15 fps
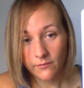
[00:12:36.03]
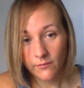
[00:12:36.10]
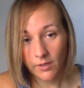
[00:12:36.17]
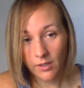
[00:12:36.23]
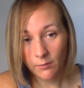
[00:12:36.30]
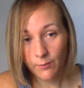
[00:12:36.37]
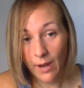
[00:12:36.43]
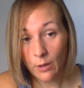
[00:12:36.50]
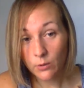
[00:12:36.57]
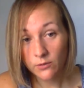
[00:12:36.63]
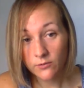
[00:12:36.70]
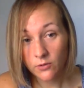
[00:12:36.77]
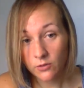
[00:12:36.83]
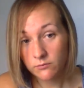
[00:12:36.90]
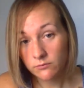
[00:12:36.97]
like
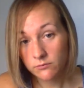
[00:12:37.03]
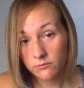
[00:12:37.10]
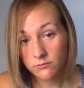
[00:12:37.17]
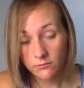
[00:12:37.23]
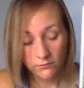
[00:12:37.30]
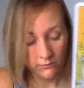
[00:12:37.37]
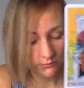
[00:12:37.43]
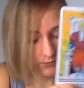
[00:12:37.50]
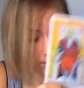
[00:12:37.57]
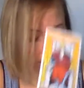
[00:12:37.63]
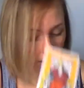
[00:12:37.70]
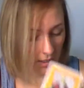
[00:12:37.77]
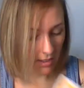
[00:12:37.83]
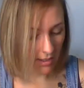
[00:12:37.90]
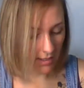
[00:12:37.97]
powerful.
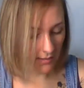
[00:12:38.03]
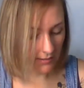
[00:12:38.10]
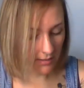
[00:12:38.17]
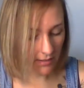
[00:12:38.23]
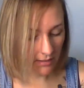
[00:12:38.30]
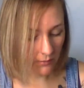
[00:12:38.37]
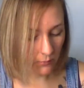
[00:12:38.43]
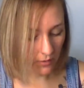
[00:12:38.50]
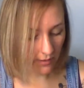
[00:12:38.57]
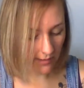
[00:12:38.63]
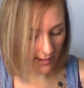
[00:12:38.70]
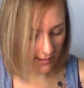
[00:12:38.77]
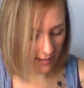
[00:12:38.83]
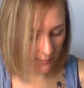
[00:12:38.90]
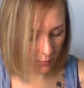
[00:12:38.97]
And then with
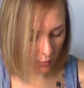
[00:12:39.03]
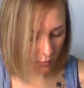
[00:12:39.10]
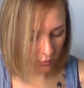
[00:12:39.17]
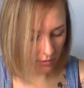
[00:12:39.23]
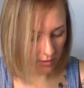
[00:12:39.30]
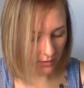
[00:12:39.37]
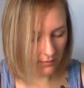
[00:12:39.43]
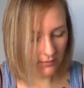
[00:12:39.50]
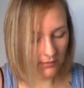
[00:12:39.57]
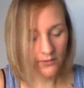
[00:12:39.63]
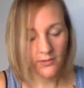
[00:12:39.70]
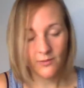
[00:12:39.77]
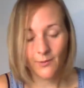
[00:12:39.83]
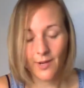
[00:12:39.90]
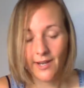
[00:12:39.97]
that, I pulled,
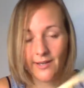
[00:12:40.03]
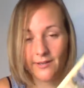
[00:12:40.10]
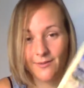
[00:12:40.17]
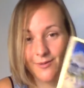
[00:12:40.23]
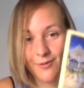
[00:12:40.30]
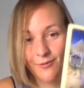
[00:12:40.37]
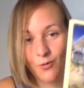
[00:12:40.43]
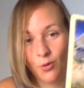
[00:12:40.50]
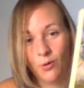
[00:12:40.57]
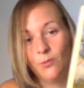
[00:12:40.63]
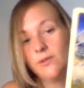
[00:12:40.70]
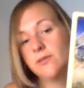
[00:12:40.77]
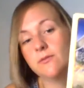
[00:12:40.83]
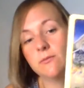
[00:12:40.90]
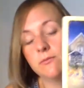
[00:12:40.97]
this is why the four
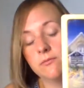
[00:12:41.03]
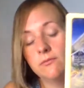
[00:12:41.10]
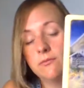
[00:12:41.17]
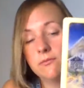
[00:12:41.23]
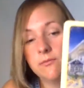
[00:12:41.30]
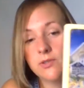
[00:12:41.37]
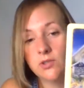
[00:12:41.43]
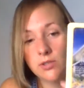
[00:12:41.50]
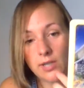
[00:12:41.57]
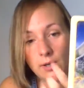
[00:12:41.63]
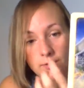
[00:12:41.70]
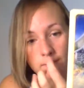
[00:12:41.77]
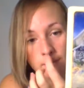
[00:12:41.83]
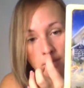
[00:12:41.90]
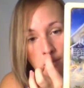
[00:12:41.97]
was stood
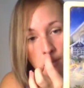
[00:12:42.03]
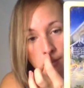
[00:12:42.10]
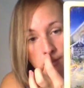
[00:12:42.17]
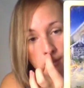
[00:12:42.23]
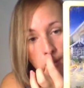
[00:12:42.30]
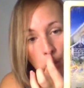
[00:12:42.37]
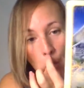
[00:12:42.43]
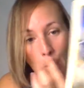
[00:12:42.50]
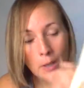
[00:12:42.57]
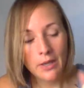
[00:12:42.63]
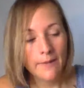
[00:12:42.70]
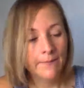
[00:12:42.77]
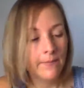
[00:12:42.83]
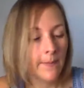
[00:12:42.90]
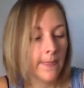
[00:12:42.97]
out to me. This is,
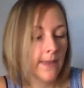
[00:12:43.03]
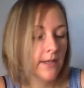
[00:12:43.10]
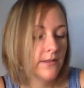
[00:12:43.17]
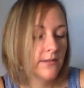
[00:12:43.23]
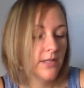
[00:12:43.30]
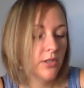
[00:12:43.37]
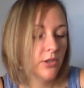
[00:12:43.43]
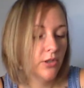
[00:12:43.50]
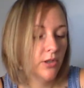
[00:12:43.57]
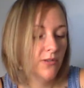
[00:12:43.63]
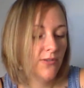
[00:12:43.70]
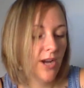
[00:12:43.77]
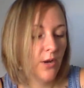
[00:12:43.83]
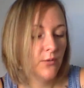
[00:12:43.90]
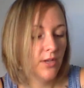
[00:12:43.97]
consider your
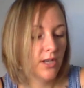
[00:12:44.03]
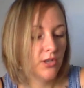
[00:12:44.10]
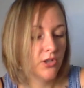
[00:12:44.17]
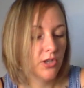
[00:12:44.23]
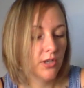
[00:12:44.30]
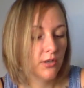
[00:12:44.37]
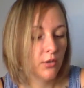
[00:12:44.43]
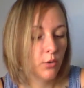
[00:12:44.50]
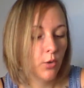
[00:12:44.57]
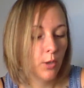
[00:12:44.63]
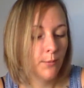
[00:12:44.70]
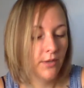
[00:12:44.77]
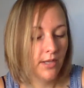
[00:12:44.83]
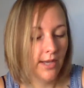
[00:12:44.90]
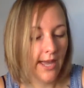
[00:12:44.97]
foundation. You
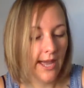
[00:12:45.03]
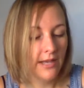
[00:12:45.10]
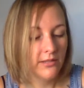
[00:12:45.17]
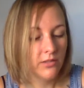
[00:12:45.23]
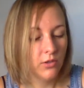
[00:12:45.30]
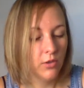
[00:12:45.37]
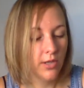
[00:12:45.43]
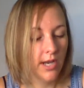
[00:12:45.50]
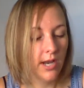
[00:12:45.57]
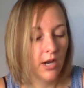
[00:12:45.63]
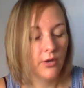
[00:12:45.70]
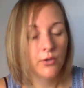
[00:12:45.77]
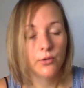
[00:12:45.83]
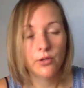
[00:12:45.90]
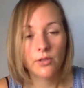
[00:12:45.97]
are being asked to look at
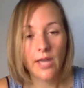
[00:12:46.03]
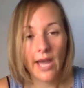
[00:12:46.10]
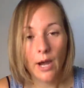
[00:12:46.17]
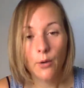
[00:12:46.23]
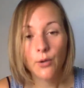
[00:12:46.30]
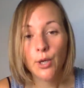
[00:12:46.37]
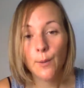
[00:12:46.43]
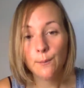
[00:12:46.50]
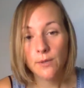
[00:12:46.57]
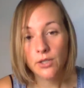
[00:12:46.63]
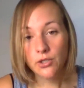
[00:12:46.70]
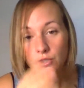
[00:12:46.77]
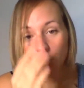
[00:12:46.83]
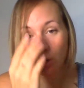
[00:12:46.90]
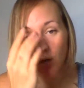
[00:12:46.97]
how you, how
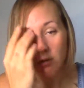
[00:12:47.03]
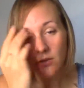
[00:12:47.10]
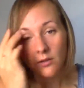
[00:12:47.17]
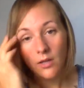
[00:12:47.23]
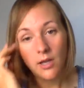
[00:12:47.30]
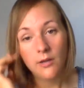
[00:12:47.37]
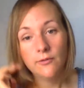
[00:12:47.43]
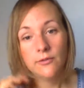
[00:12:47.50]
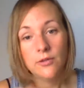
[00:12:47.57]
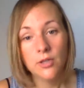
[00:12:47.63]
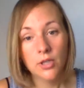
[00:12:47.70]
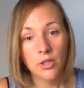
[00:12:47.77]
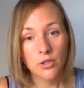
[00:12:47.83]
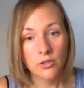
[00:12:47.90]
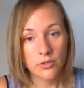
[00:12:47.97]
committed you are to love.
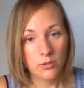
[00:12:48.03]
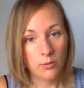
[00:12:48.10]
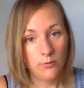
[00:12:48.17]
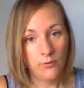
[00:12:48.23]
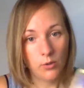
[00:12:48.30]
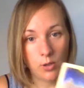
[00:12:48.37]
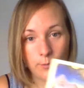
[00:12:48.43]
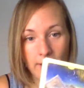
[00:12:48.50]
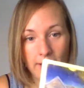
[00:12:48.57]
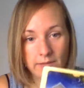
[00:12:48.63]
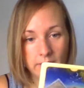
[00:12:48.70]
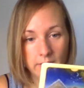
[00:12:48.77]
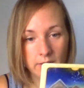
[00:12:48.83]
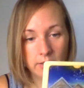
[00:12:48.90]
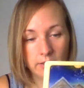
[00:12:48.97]
So if you're a
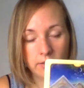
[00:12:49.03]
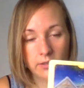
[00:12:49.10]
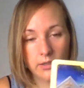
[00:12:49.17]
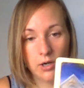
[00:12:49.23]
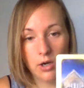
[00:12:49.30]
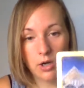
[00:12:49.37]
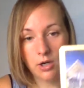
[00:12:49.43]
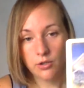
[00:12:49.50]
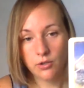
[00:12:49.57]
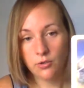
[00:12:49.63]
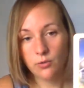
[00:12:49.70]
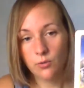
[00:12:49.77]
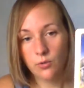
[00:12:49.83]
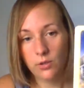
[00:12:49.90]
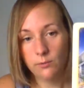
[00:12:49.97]
masculine, are
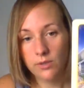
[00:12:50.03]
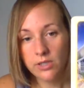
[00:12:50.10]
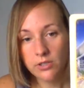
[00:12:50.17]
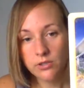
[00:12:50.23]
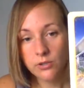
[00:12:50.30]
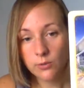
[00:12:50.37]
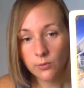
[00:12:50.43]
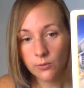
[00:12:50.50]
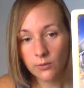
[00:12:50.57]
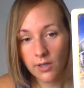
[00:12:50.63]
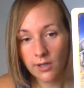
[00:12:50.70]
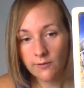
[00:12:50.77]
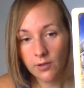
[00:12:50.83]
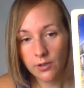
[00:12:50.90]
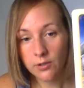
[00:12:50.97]
you committed to
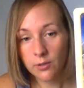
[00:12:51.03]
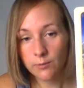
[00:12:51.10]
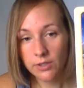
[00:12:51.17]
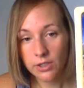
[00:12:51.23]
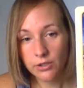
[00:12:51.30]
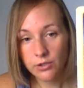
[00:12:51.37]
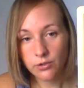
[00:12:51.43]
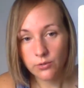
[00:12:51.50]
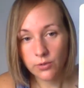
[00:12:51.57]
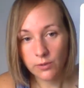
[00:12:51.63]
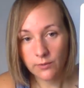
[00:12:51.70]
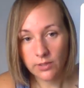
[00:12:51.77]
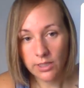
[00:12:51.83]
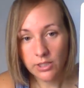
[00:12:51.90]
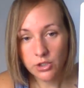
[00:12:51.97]
love? Are you committed to a
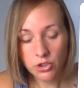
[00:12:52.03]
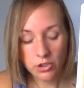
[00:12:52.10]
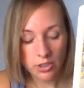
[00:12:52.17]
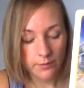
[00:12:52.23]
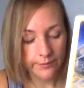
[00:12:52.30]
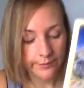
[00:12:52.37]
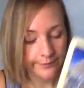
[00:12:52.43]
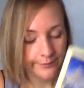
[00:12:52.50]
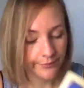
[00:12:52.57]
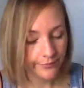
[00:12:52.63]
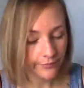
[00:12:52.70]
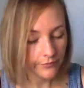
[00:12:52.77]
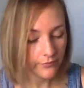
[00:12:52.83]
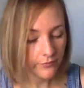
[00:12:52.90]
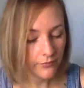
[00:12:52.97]
relationship?
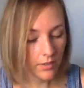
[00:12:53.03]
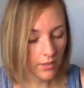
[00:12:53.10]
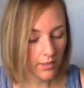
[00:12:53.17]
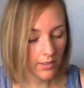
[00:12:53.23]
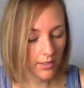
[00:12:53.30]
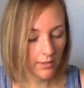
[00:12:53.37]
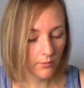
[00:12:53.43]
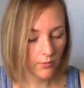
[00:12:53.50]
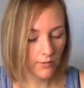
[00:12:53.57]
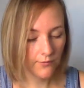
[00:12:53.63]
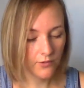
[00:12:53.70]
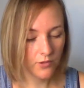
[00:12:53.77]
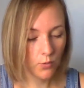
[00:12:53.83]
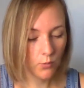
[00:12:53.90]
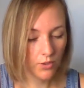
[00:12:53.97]
And if
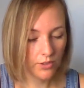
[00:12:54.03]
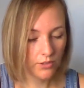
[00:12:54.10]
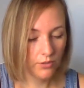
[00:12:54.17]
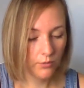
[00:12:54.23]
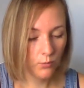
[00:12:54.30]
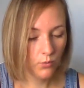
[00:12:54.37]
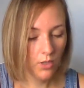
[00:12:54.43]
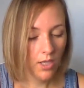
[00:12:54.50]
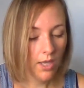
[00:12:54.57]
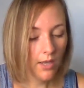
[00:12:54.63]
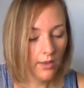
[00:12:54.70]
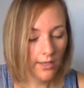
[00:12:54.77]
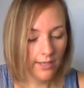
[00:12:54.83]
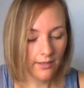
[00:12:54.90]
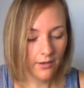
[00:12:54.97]
so, what do you,
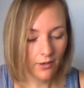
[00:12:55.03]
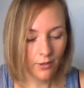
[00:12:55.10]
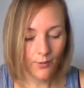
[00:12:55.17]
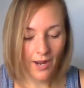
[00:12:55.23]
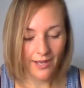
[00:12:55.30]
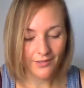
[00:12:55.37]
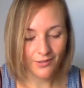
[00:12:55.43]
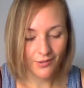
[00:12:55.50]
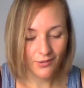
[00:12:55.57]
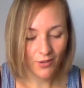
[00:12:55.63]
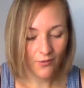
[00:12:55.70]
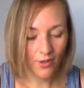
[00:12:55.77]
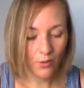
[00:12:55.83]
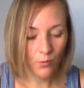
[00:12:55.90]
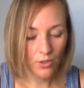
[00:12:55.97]
like, are you asking yourself,
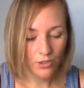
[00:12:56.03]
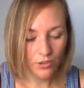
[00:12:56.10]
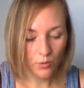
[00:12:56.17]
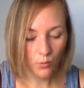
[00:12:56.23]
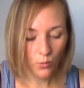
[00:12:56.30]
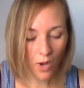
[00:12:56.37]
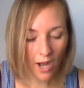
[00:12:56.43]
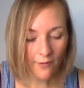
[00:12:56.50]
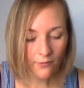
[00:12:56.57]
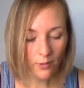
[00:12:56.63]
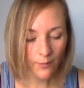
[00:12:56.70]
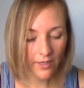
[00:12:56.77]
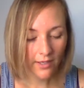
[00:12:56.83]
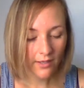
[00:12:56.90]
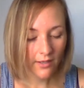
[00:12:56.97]
like, what do you want from
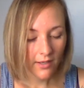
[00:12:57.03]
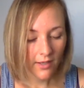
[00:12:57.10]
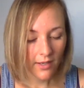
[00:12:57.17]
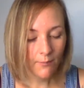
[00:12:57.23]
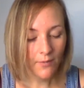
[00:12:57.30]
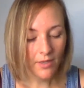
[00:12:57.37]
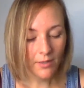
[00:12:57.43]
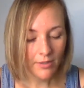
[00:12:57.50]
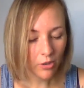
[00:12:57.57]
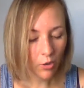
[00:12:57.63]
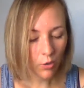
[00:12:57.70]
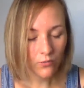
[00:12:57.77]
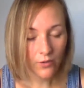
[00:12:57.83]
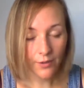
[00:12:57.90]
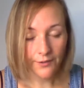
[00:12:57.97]
it? Maybe you're
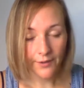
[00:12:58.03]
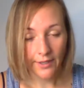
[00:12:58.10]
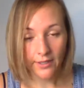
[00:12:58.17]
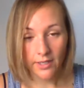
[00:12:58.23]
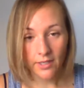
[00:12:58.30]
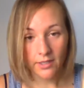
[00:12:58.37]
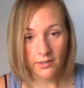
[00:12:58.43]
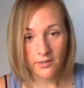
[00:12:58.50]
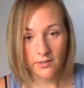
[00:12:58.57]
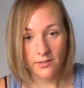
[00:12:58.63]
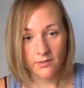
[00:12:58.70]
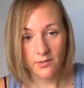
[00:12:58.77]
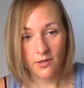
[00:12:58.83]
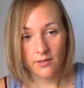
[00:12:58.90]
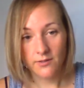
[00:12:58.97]
overthinking and this is
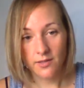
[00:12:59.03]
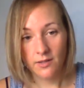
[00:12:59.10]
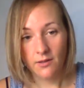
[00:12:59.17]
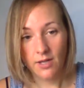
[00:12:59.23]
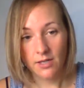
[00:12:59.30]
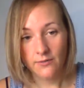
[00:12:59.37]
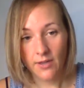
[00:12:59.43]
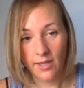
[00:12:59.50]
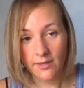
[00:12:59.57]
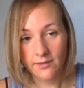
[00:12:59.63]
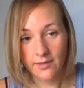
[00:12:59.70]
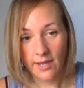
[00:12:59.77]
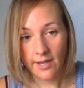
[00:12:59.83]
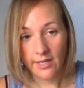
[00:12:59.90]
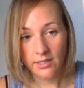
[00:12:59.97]
causing a lot of
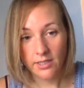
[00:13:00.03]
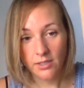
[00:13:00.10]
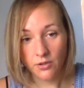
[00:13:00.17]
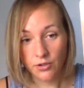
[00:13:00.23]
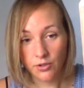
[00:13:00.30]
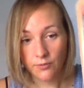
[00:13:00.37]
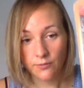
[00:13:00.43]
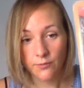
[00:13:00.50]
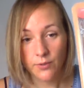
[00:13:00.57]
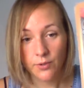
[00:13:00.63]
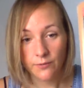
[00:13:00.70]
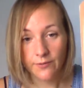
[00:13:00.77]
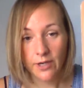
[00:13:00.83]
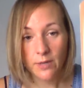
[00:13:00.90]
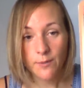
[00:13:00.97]
anxiety, or you're, you're
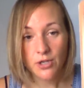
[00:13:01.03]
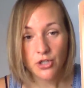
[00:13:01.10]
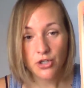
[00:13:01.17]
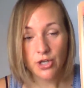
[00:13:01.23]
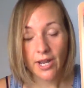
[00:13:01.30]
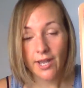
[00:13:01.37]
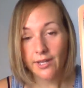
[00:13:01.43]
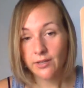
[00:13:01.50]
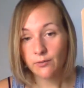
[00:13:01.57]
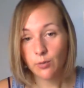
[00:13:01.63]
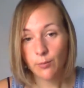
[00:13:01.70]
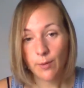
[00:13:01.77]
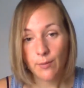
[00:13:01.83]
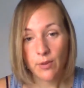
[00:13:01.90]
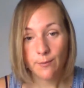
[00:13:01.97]
very much in your head. And
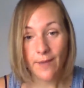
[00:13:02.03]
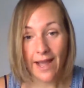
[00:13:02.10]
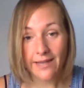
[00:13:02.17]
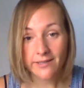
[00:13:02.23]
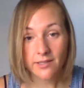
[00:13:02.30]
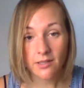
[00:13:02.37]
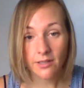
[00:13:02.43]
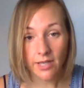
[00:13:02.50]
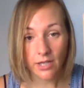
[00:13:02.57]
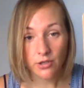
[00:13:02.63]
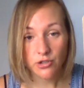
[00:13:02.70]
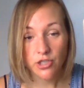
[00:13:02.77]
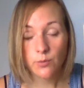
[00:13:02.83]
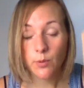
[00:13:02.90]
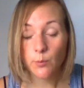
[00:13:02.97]
remember the masculine
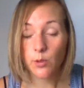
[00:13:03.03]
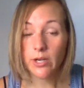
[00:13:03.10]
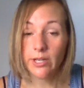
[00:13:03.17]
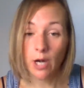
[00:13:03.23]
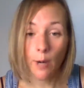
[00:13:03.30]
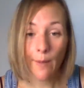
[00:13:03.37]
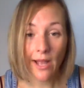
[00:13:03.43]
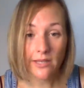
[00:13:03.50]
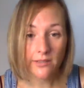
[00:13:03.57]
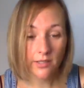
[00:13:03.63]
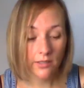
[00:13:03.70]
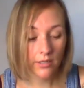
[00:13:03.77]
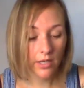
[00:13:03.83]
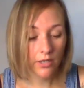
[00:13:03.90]
energy, when we're in our masculine